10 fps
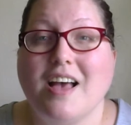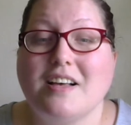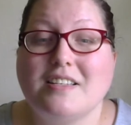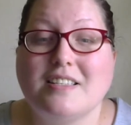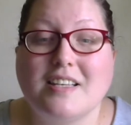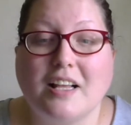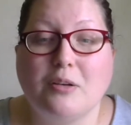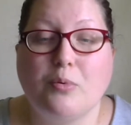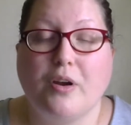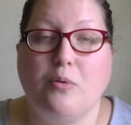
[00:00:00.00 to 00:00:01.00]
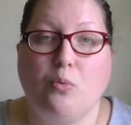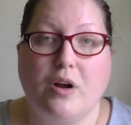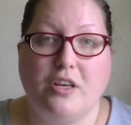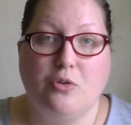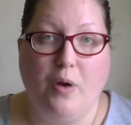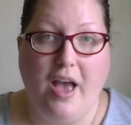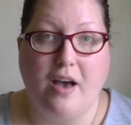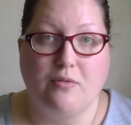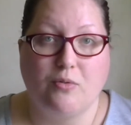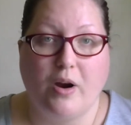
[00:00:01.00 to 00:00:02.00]
Celebrate what you
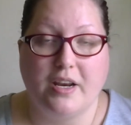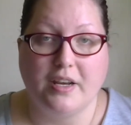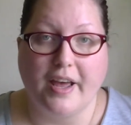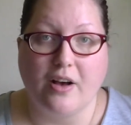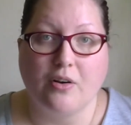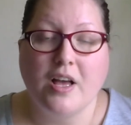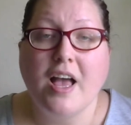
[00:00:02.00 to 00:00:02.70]
have right now.